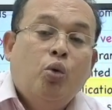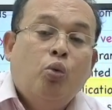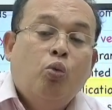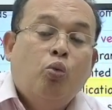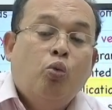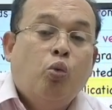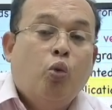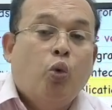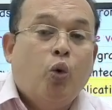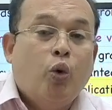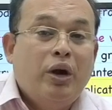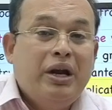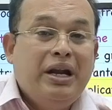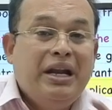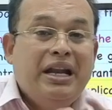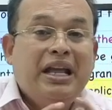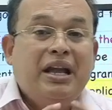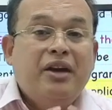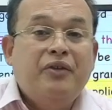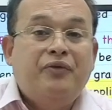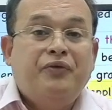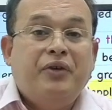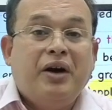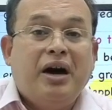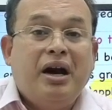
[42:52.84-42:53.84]
only
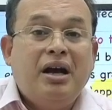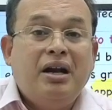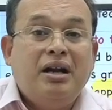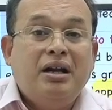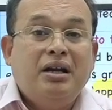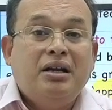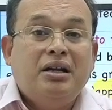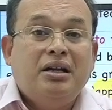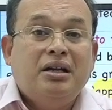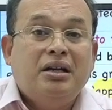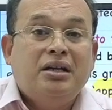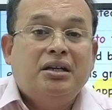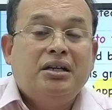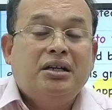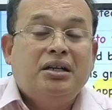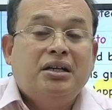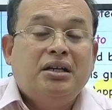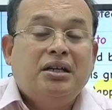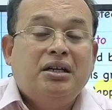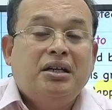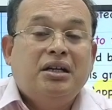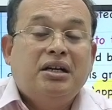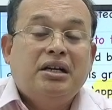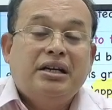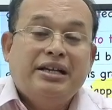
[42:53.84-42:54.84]
for
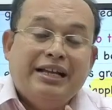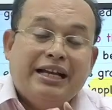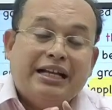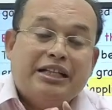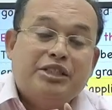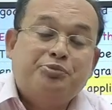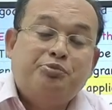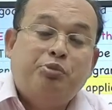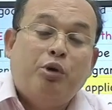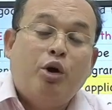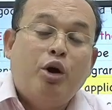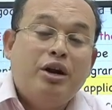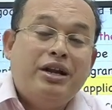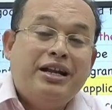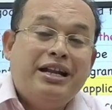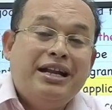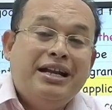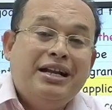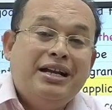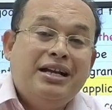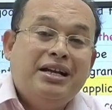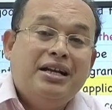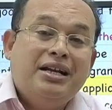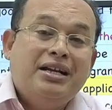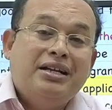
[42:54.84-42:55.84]
exporting
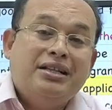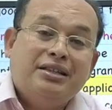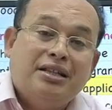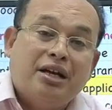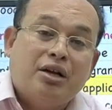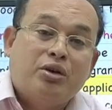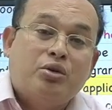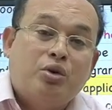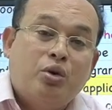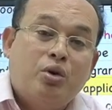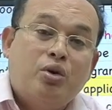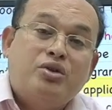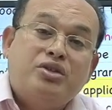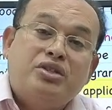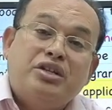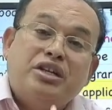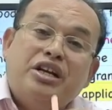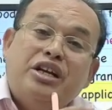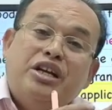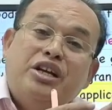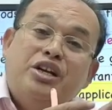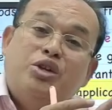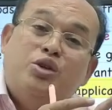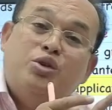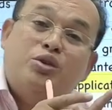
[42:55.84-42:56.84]
the goods
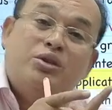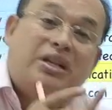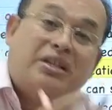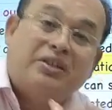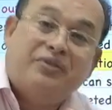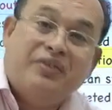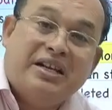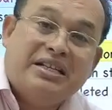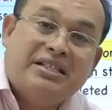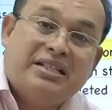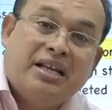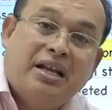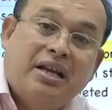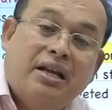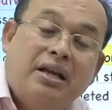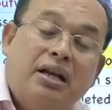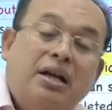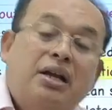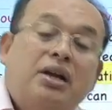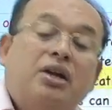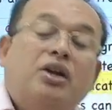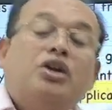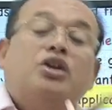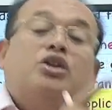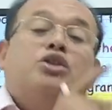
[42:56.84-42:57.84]
into that vessel,
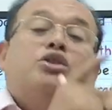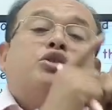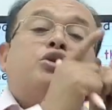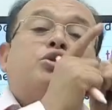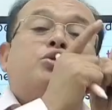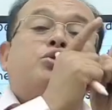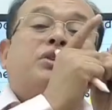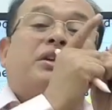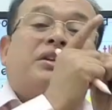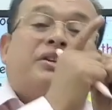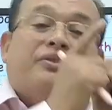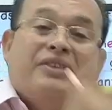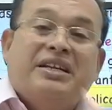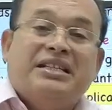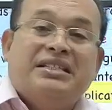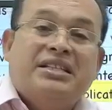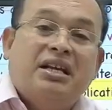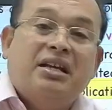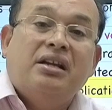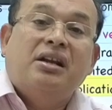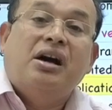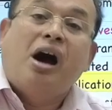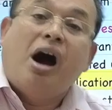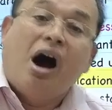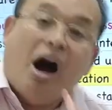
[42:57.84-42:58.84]
to that
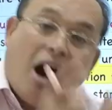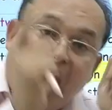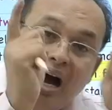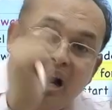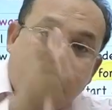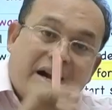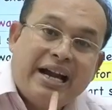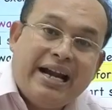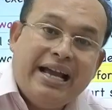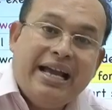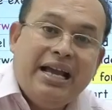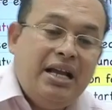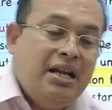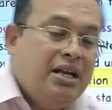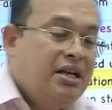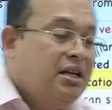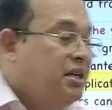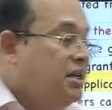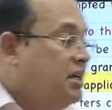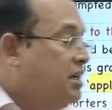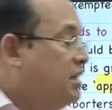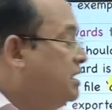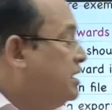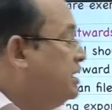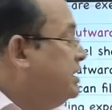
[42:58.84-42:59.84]
vessel already
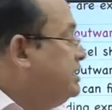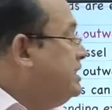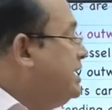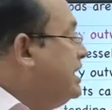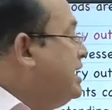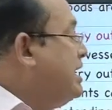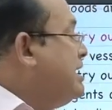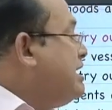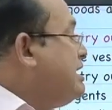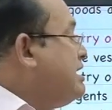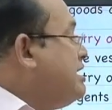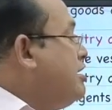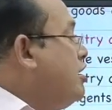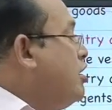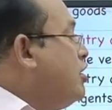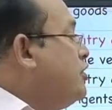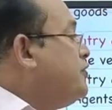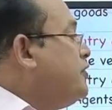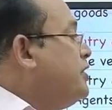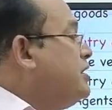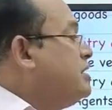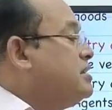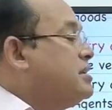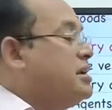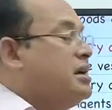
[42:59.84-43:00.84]
entry
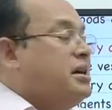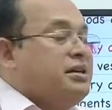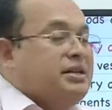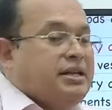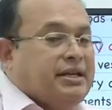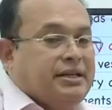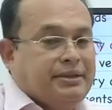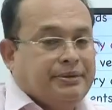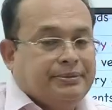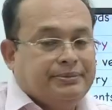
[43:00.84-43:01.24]
outward granted.